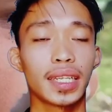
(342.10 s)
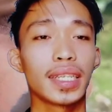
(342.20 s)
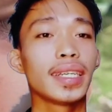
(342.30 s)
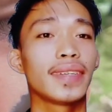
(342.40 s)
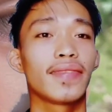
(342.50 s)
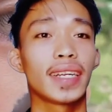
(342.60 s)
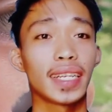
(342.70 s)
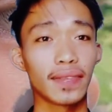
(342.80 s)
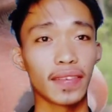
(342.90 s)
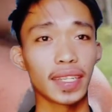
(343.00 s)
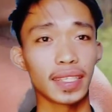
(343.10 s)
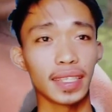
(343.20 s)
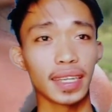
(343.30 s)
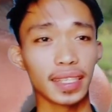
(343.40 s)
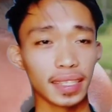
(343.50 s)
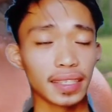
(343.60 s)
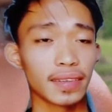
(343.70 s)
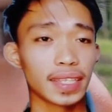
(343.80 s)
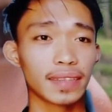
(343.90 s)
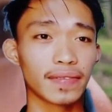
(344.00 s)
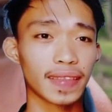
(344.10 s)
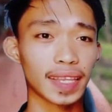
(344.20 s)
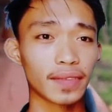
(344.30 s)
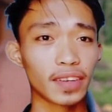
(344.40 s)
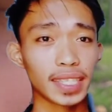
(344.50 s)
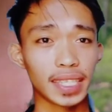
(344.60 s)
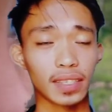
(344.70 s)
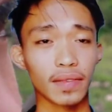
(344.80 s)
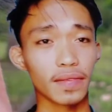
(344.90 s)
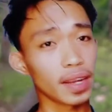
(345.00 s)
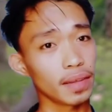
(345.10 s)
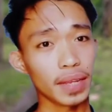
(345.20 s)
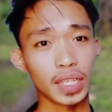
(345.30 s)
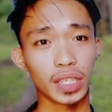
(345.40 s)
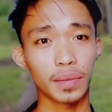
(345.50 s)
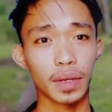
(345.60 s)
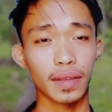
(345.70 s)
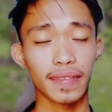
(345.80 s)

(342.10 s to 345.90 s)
The findings about the analysis gives an emphasis and explanation about the